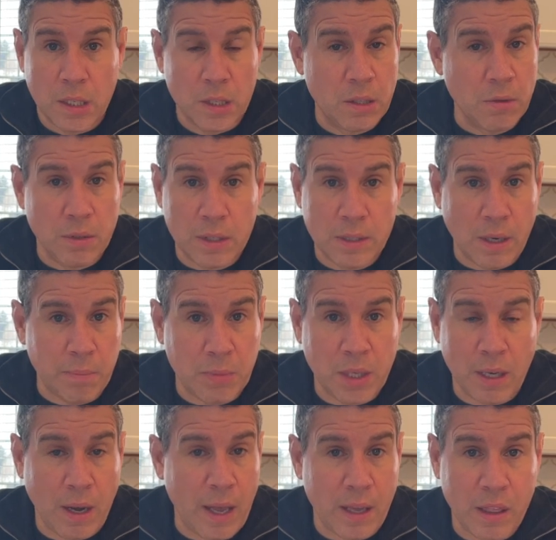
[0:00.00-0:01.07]
doing
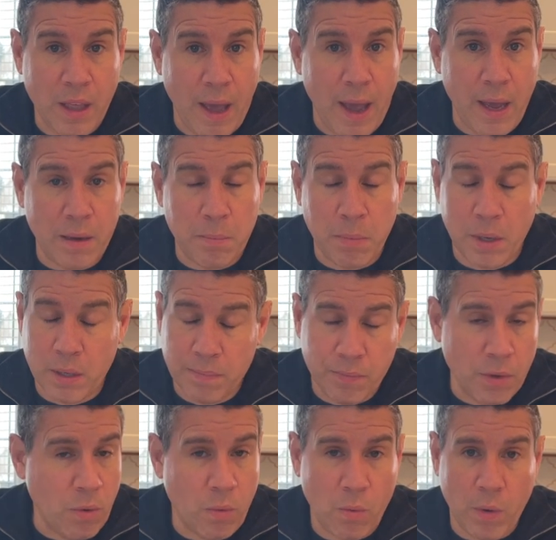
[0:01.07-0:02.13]
something like that,
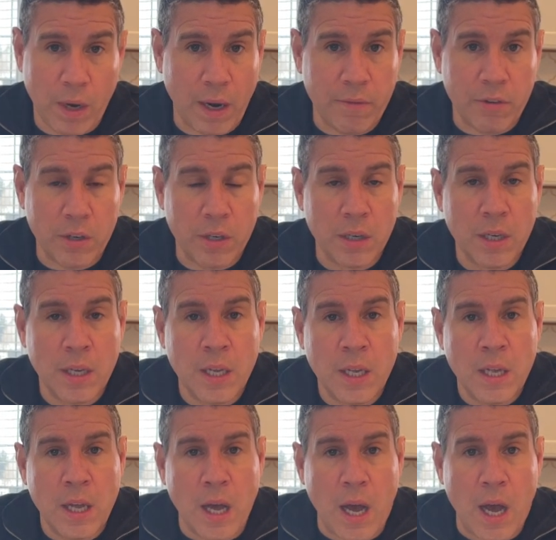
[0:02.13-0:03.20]
but whatever.
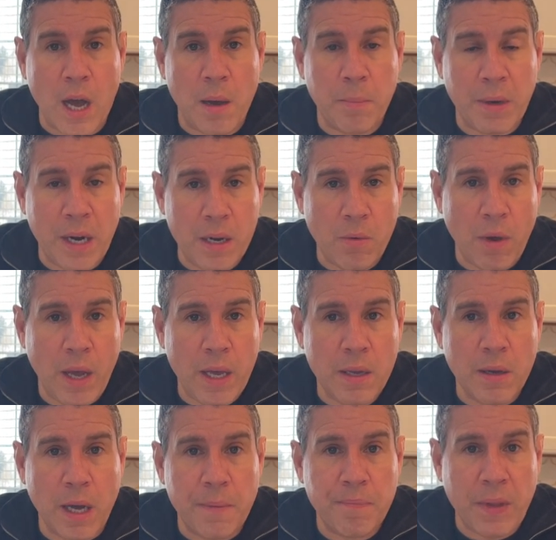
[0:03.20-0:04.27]
But
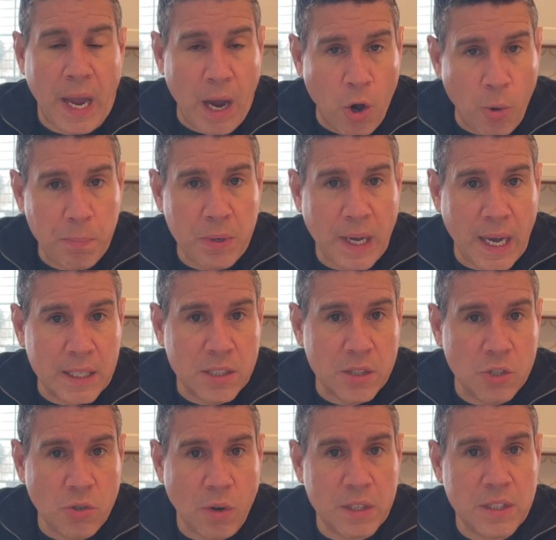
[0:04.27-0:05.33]
anyway, I hope you guys
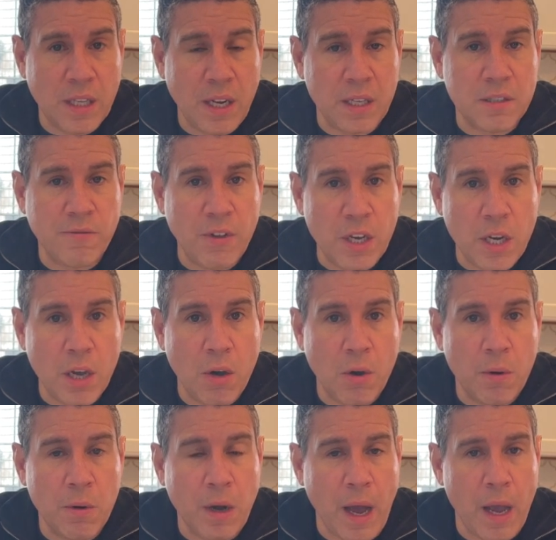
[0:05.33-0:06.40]
enjoyed today's
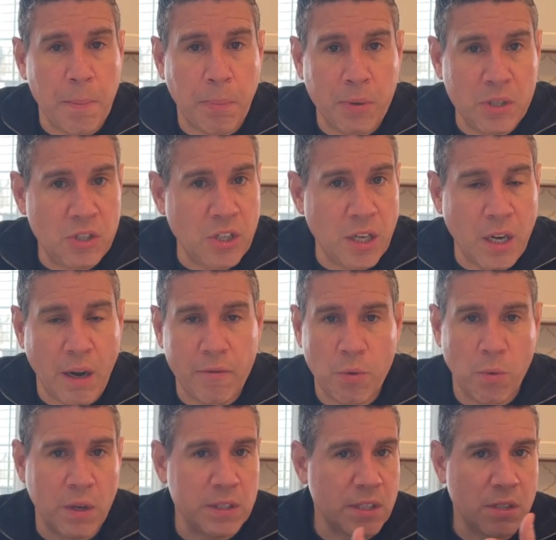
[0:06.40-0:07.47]
video. I appreciate
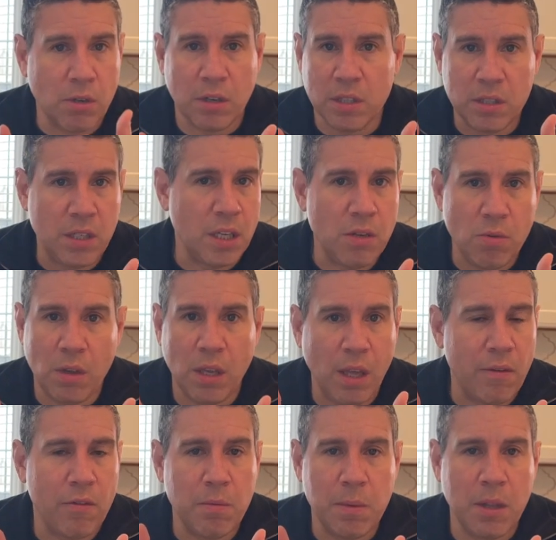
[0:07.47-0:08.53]
everyone still continuing
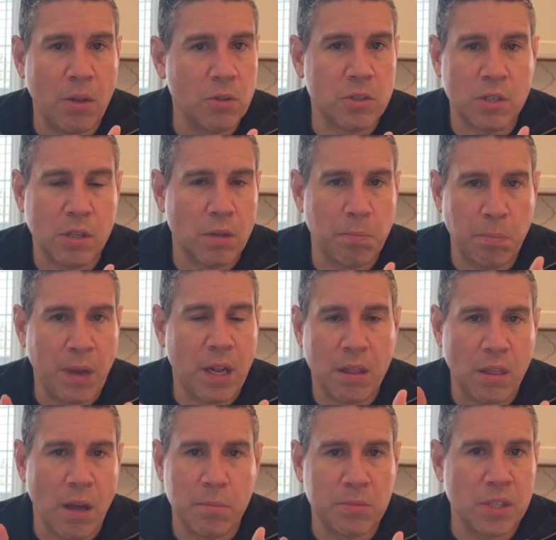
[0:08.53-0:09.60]
giving me those big
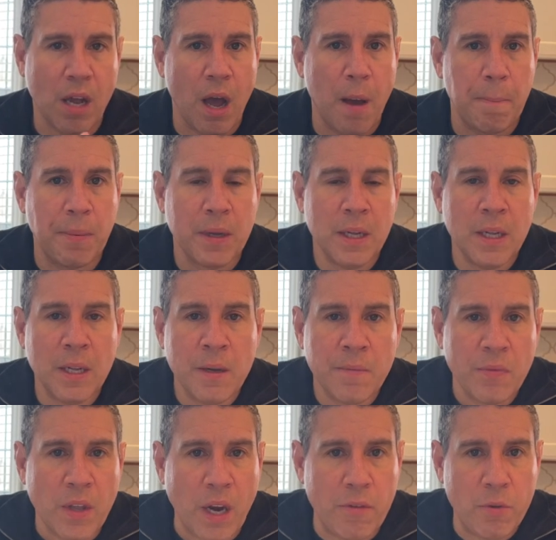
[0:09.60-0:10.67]
thumbs up.
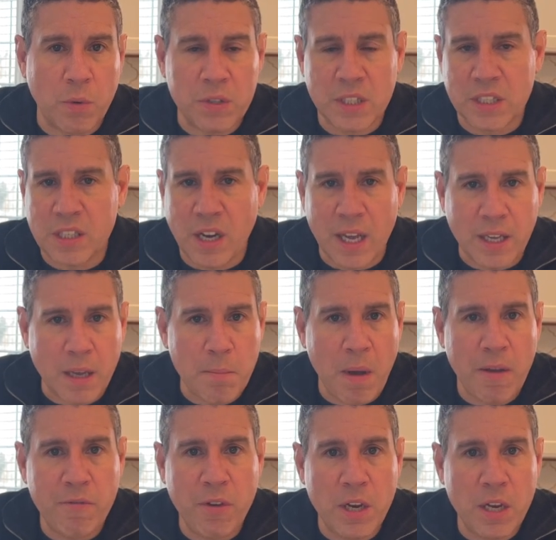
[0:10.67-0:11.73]
Everyone that's liking
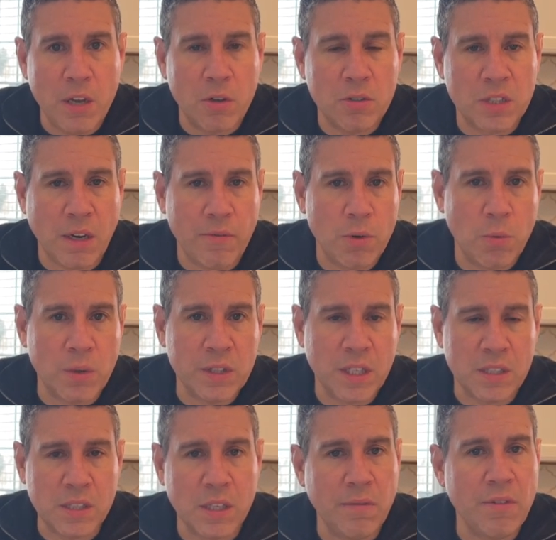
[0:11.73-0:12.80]
my videos, everyone
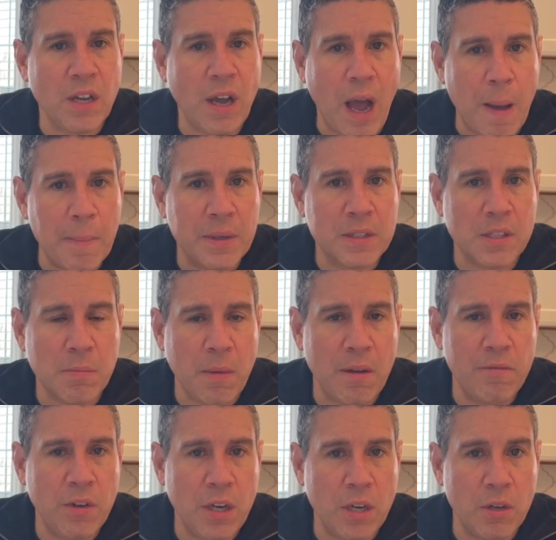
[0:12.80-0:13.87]
that's leaving comments to my
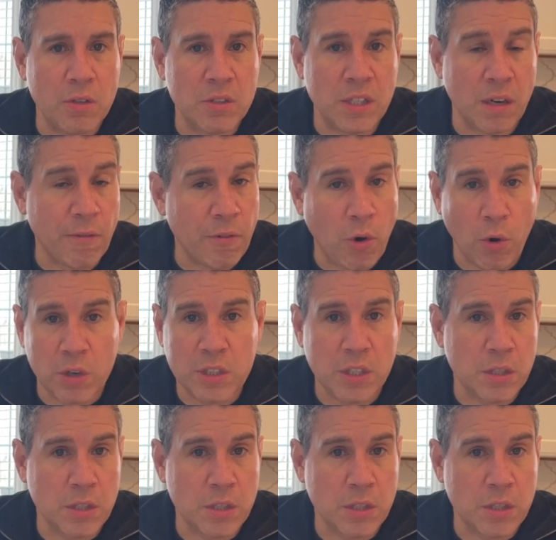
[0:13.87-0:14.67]
videos, and of course the